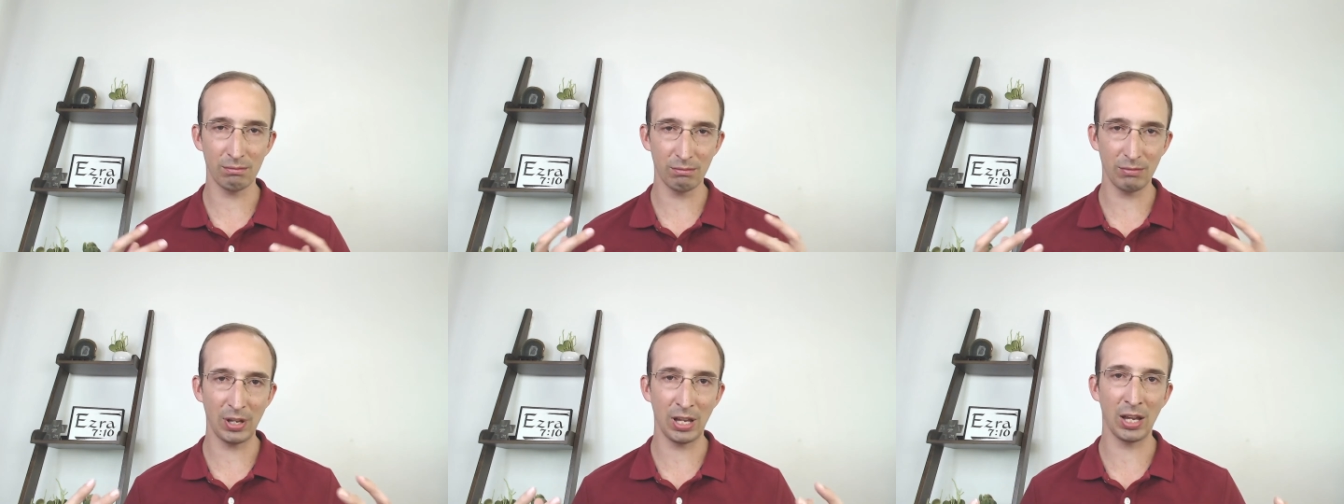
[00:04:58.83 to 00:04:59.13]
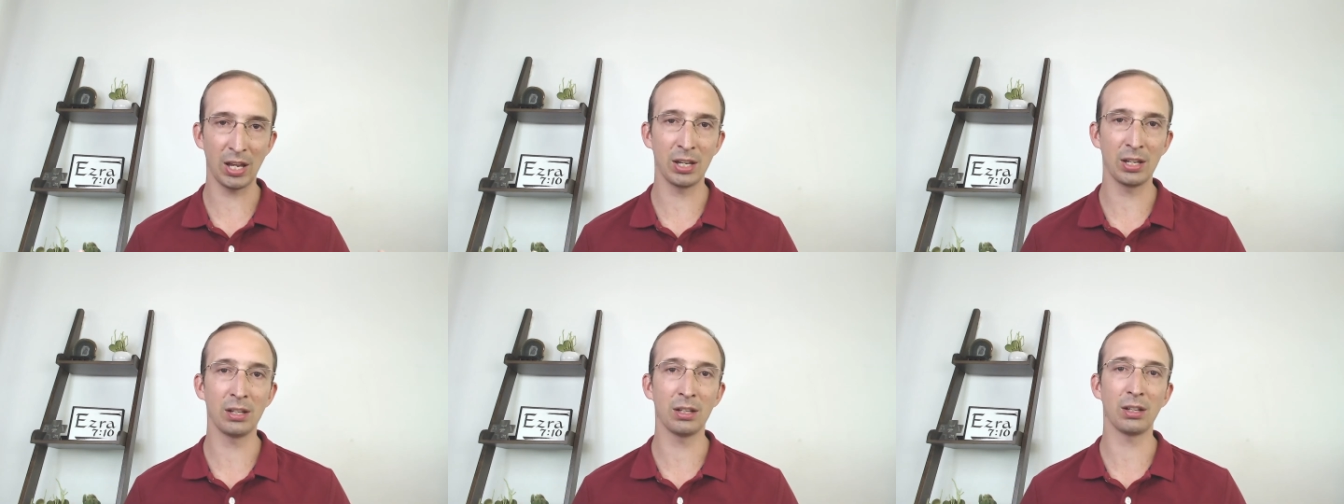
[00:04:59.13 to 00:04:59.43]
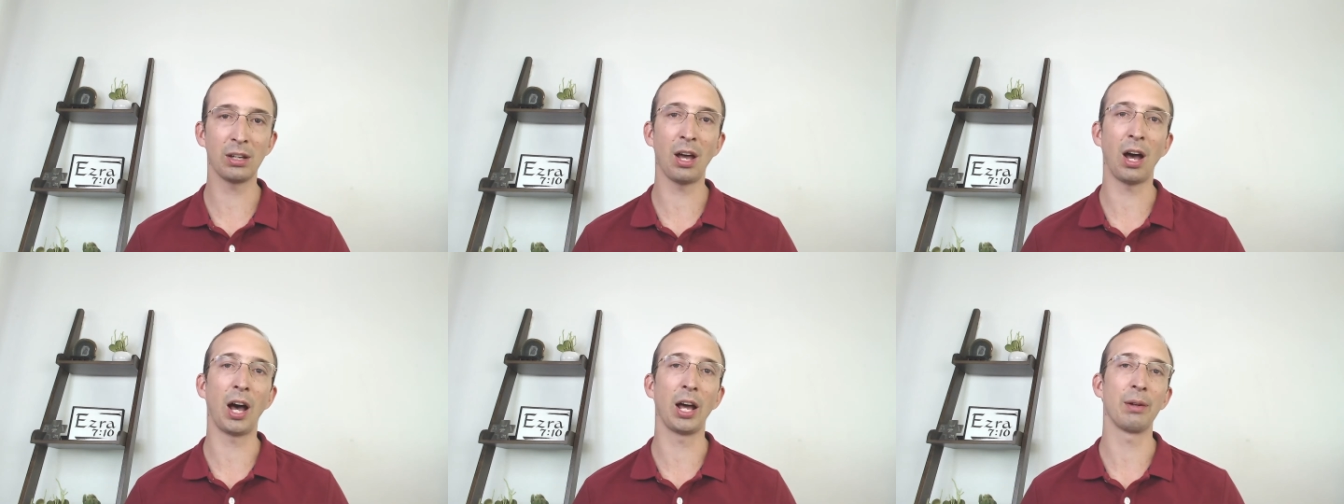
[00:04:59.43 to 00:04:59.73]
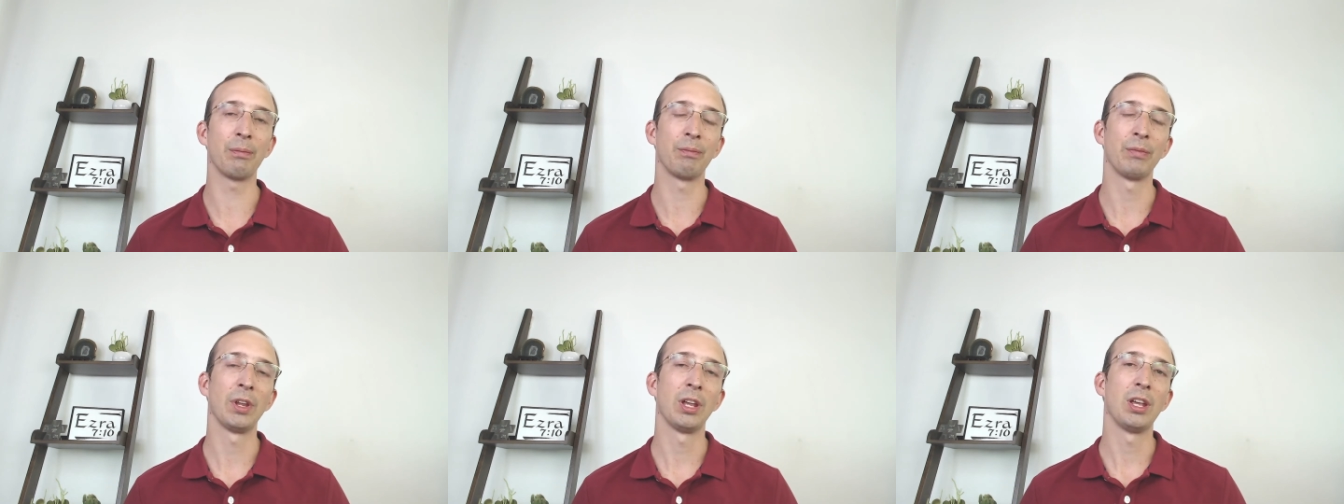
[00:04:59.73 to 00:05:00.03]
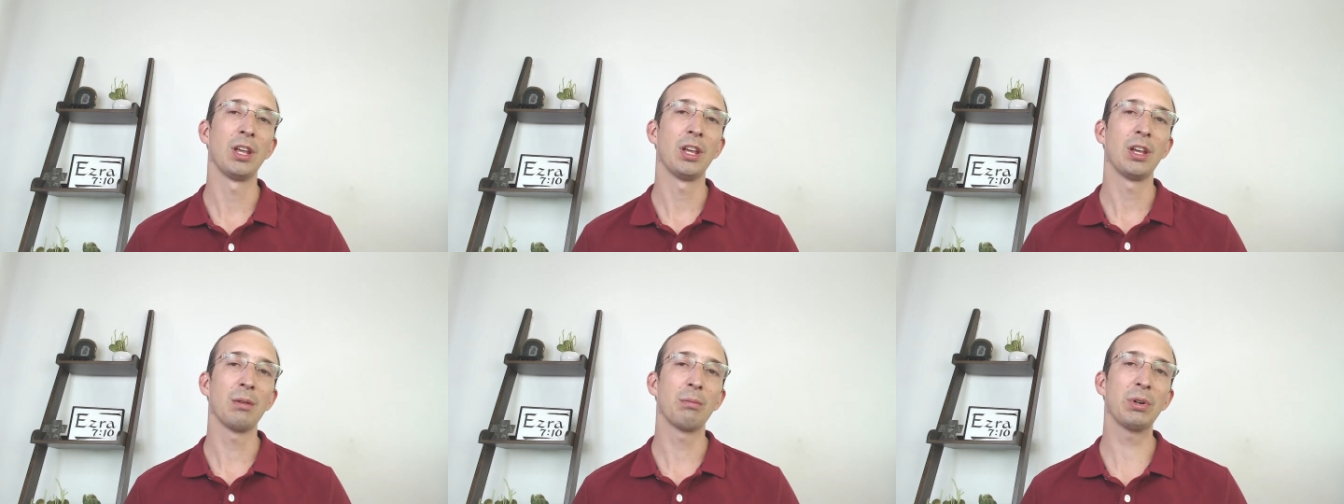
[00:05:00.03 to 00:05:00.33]
in God,
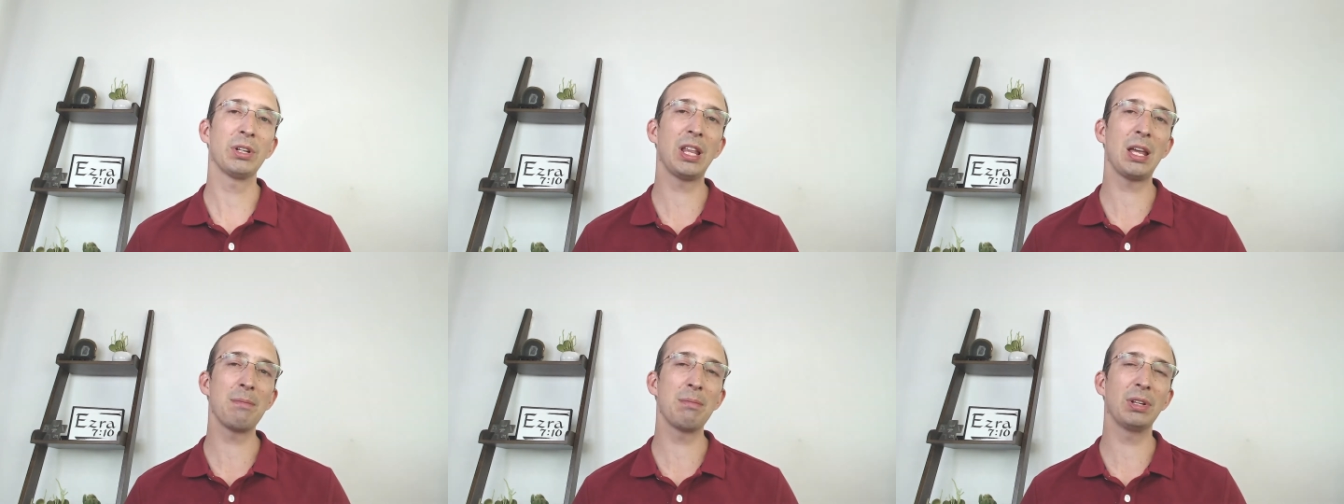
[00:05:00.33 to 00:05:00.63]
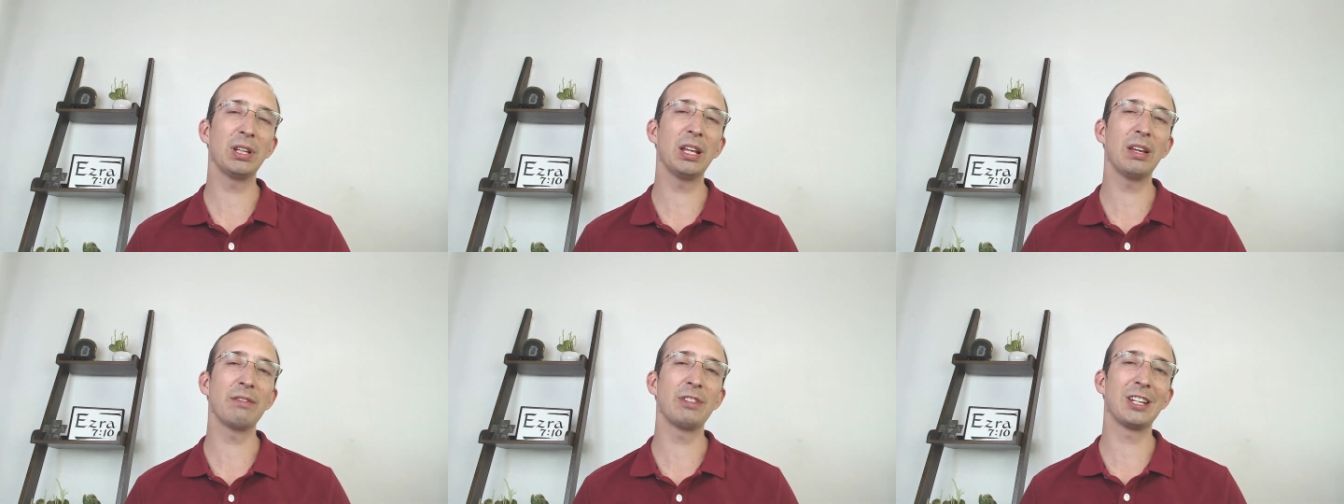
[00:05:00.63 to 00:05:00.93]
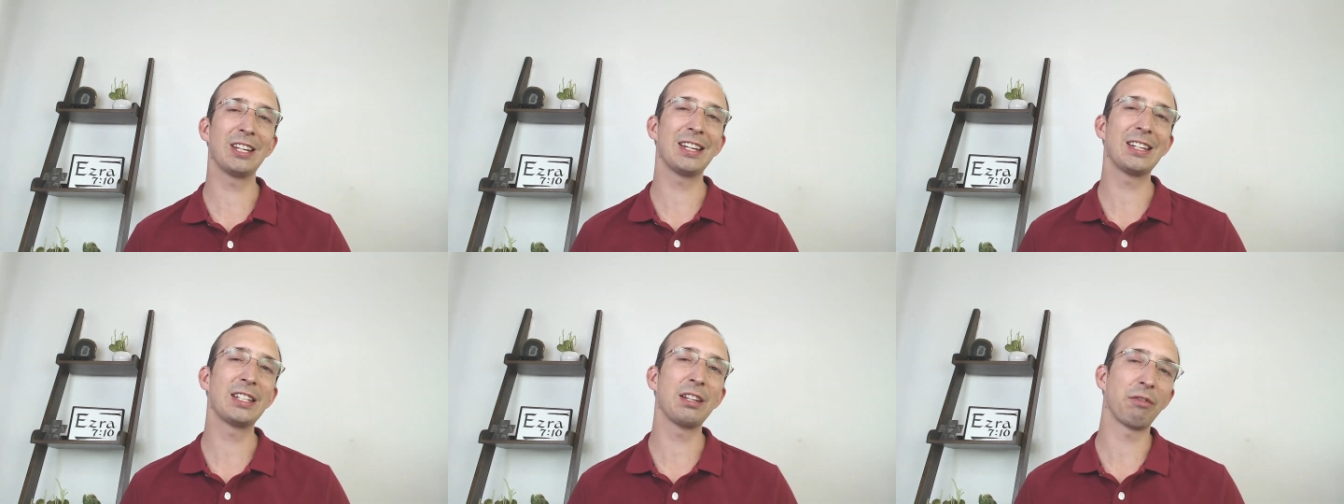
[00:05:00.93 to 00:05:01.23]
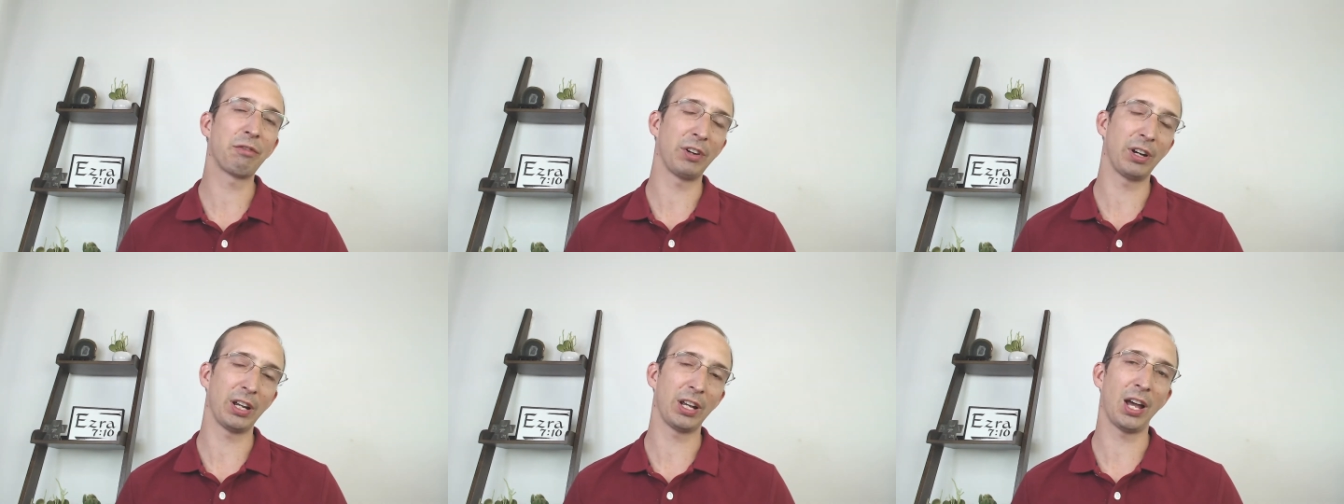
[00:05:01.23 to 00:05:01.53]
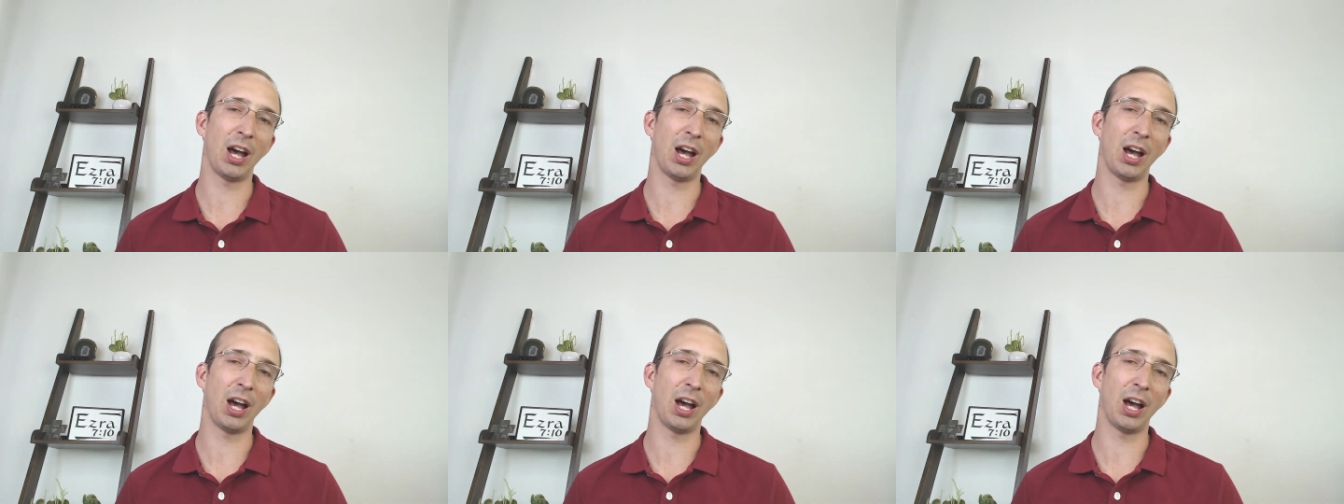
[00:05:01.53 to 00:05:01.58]
but they believed in a different